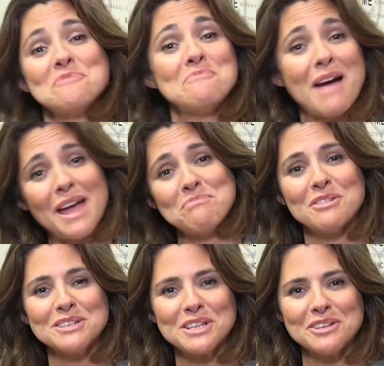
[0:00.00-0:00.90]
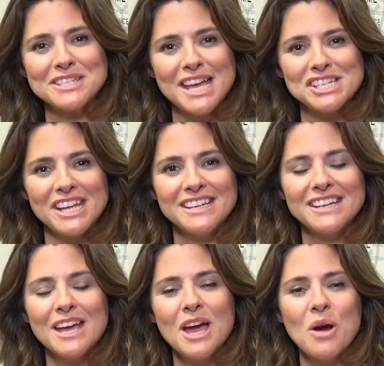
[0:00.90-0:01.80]
my personal session.
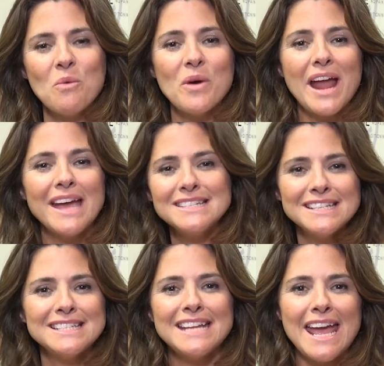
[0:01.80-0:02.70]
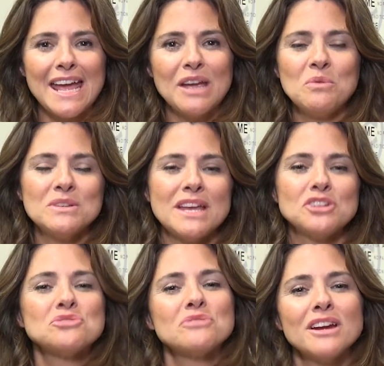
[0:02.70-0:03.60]
What I did today was I
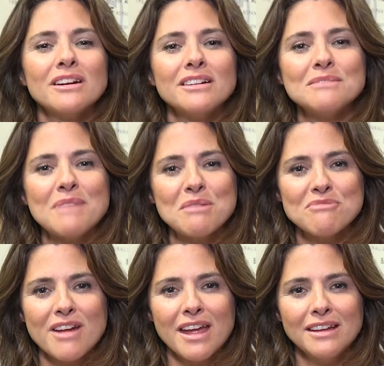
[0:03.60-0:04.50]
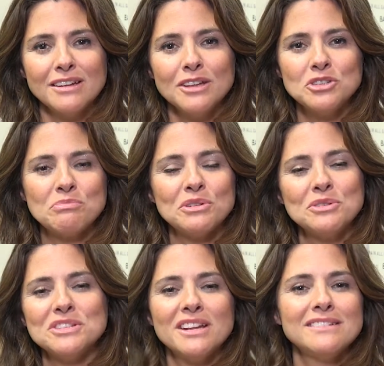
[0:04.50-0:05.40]
triggered my brain to
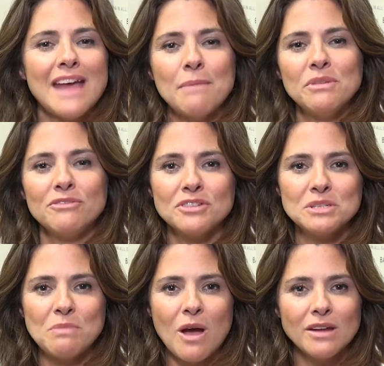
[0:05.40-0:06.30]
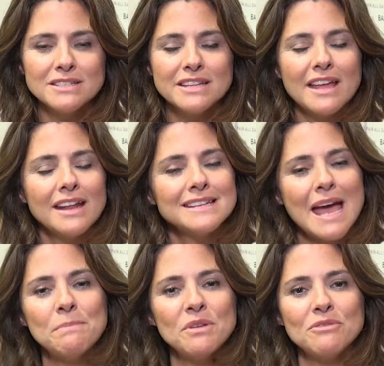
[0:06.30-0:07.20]
produce an adaptive response, and that
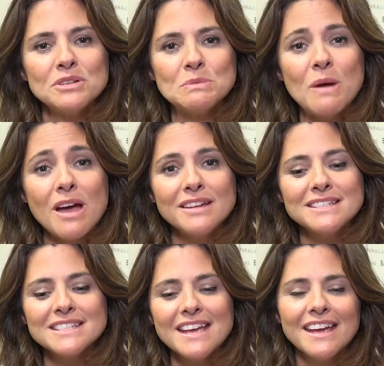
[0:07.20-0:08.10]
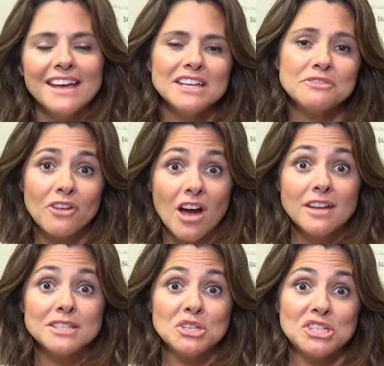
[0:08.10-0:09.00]
adaptive response is for
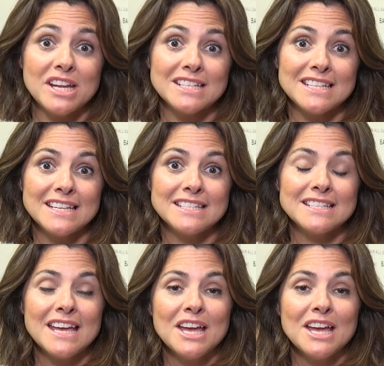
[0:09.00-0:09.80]
osteogenesis.